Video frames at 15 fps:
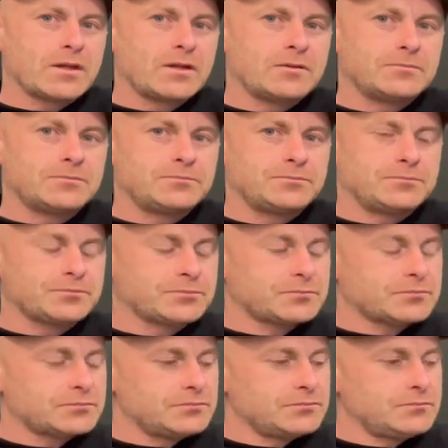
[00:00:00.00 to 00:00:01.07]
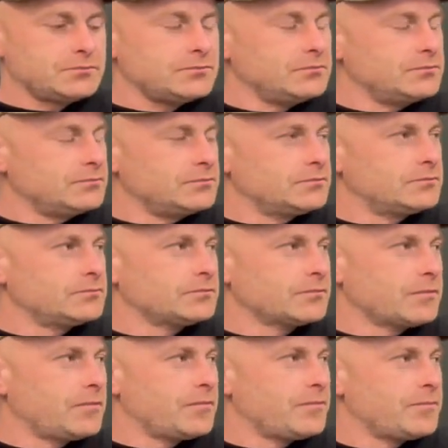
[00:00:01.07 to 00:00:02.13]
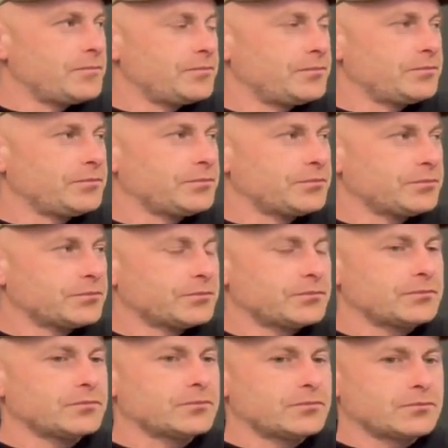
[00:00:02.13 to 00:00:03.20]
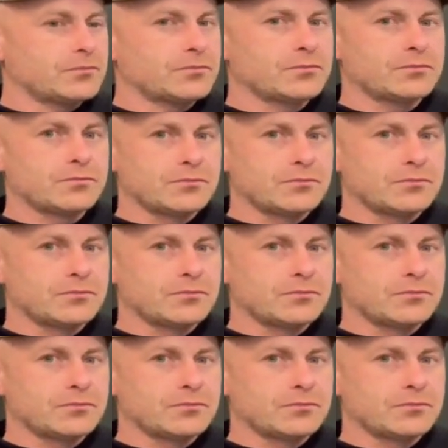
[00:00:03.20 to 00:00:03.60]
The person shown says nothing.